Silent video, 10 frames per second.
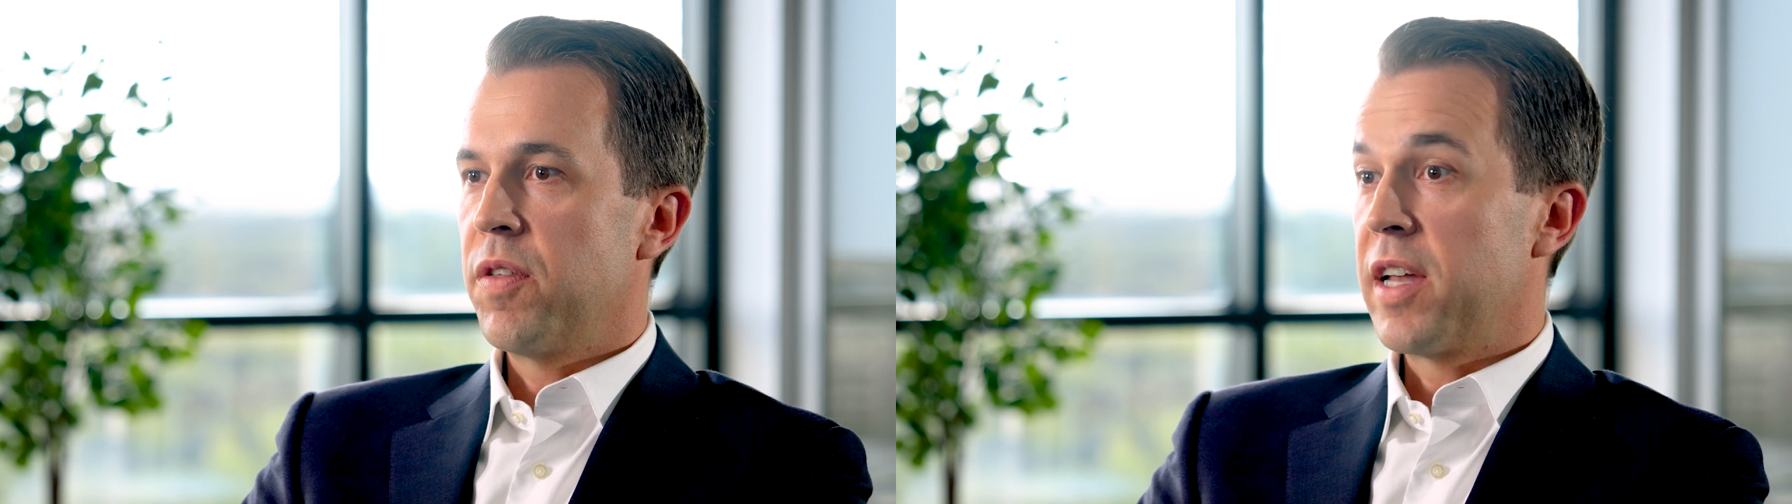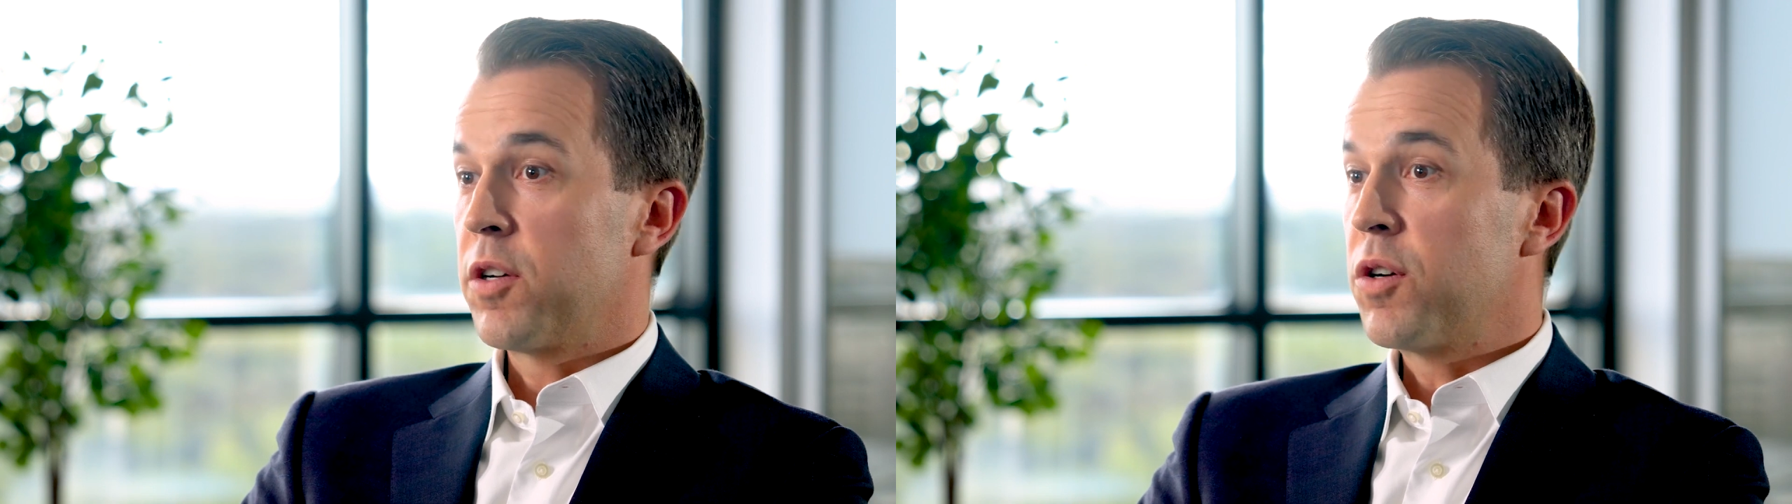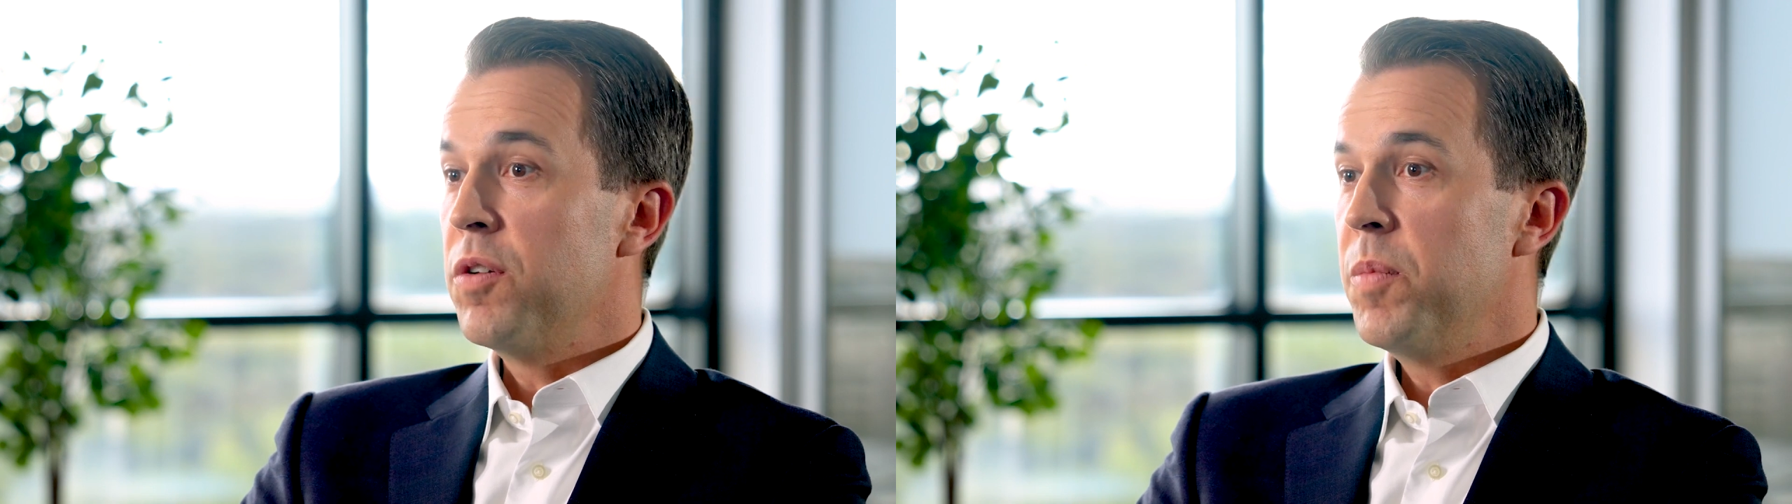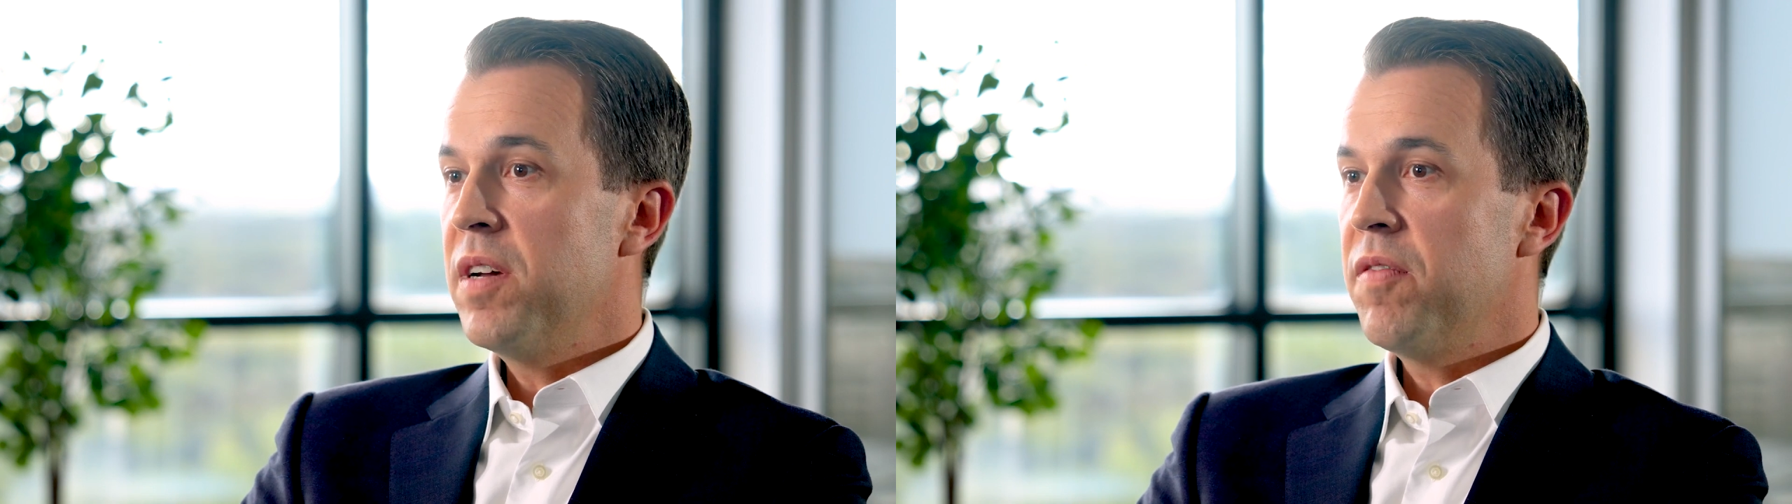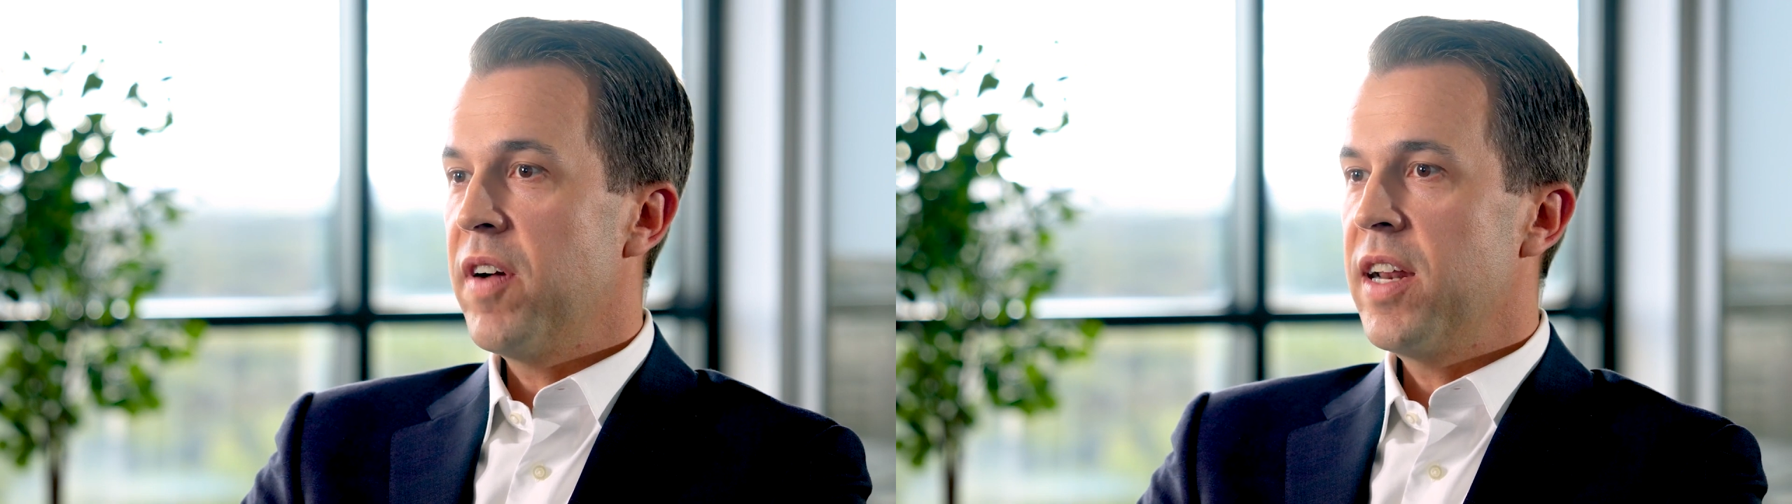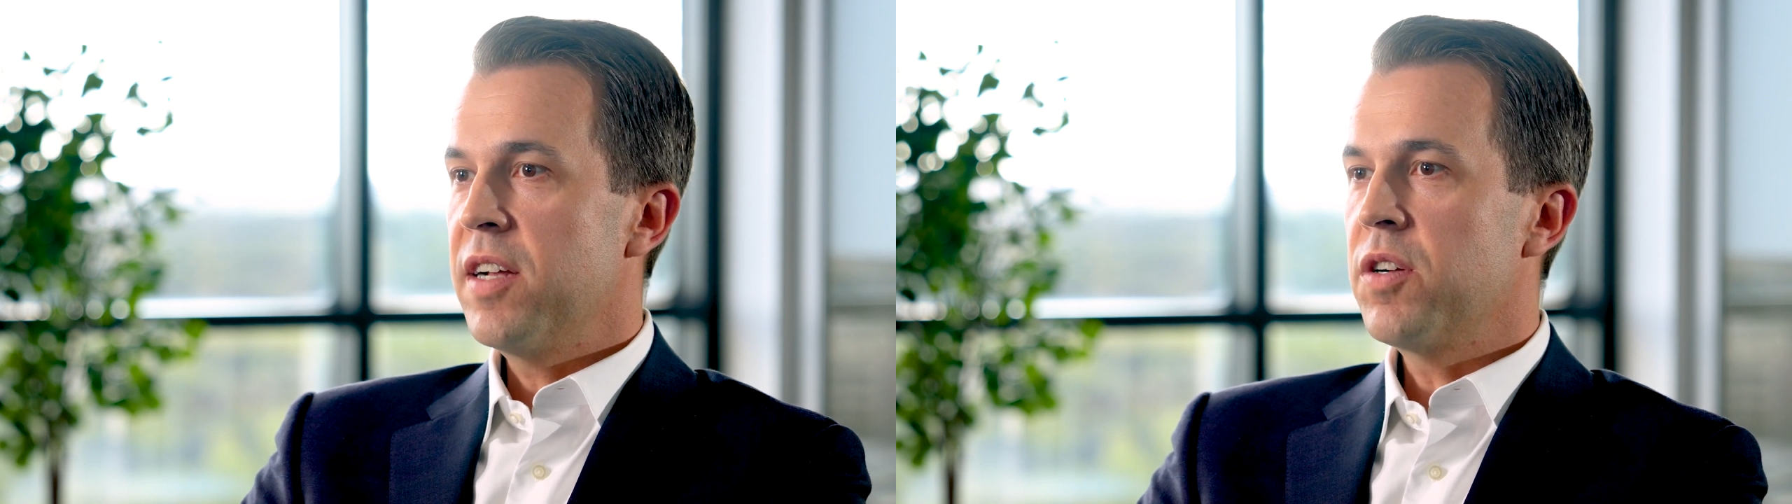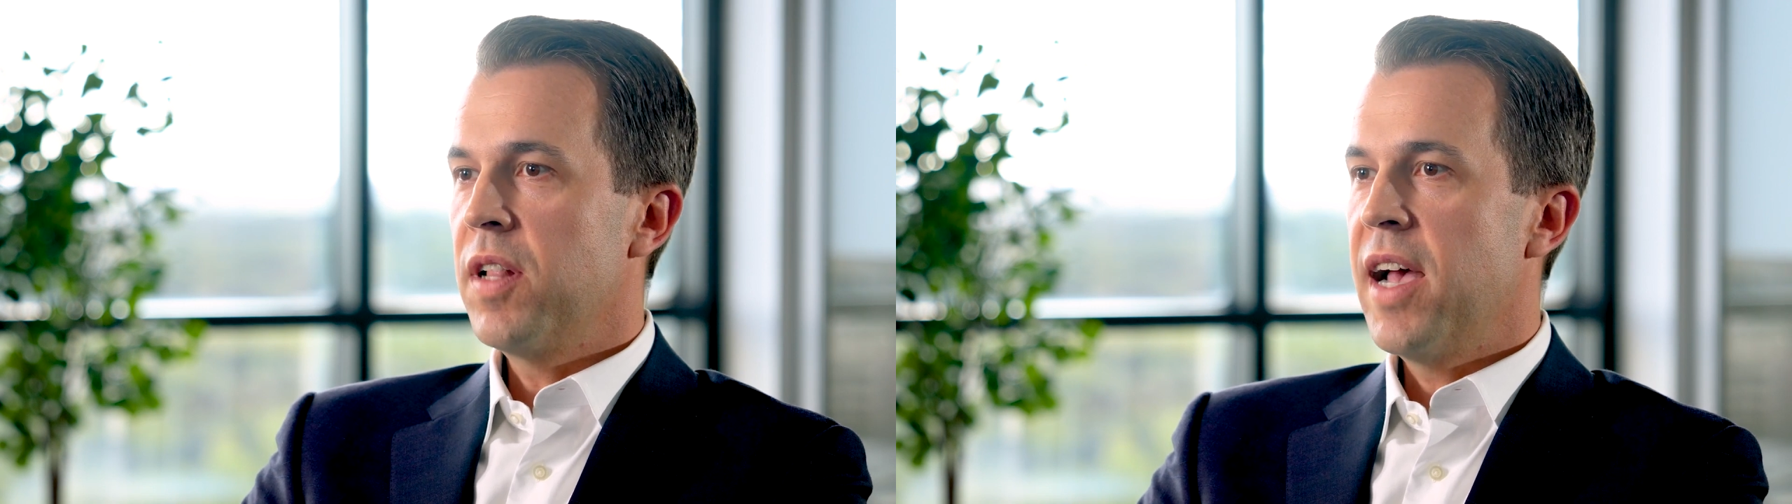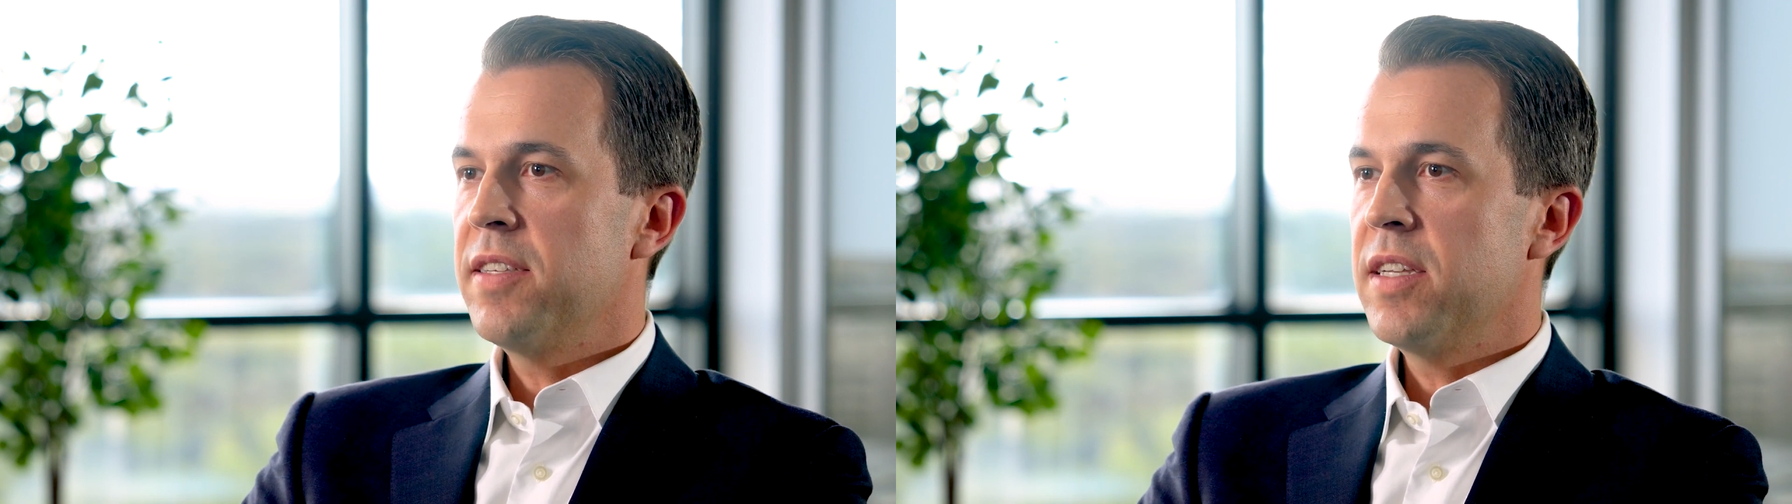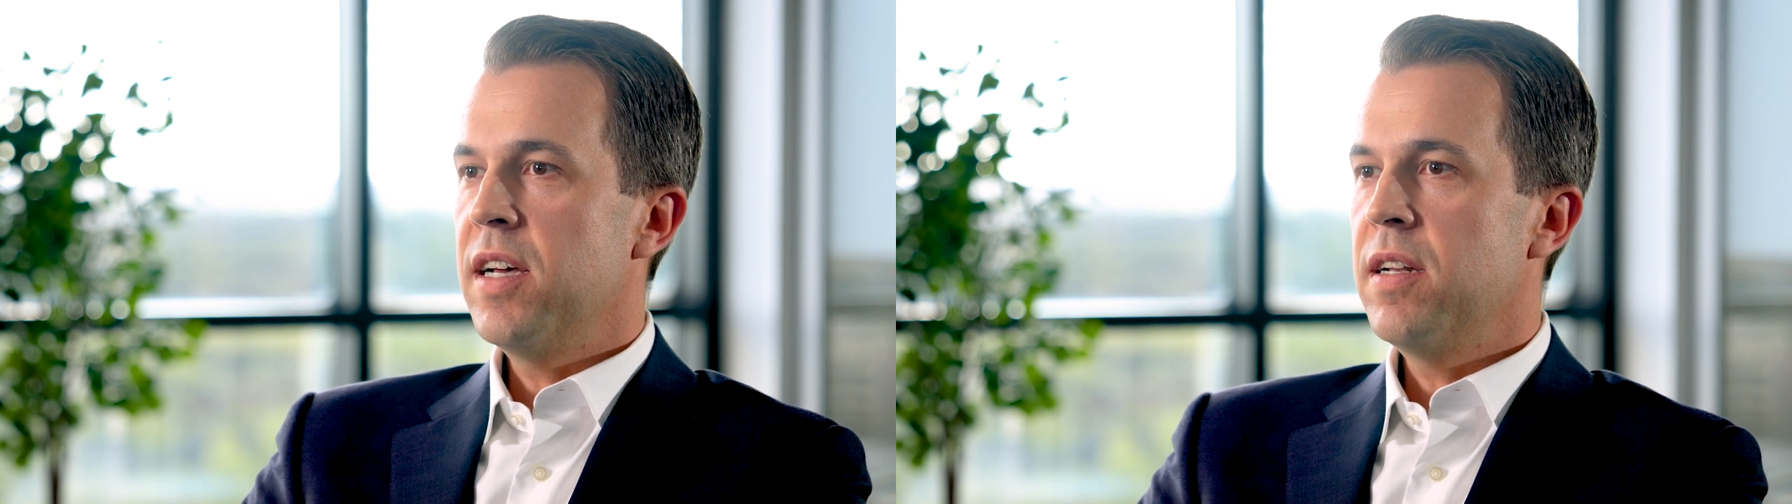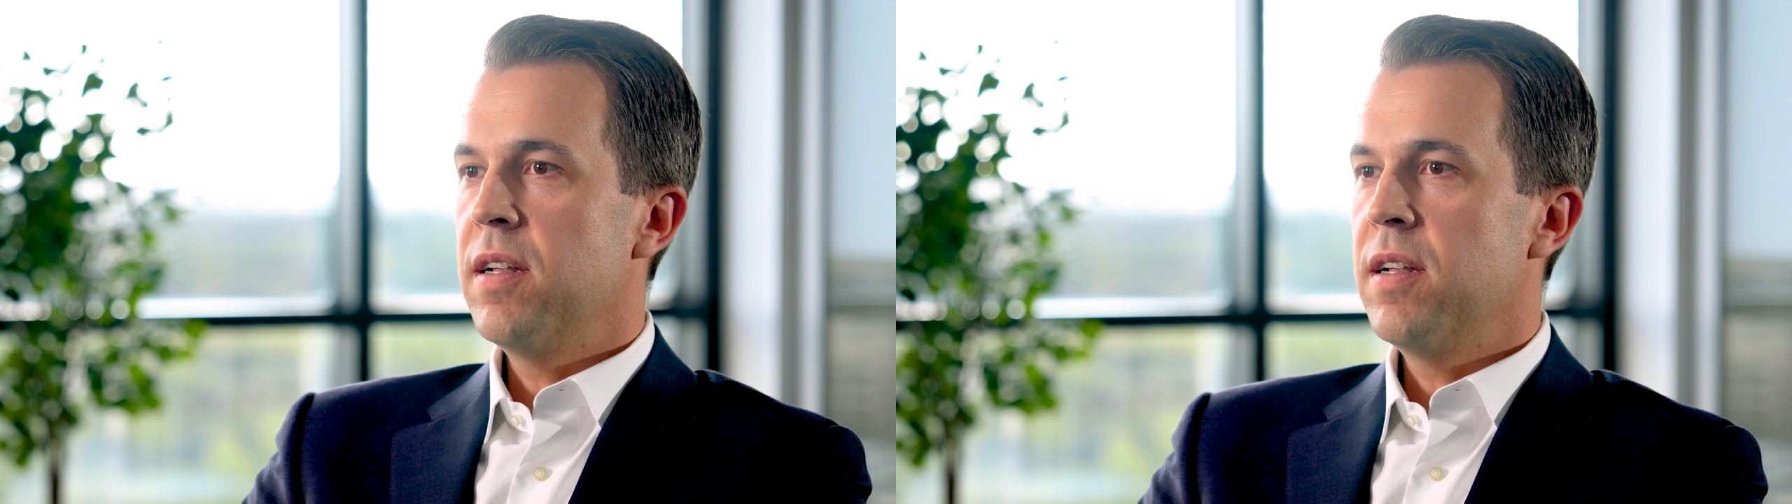that could be a financial asset.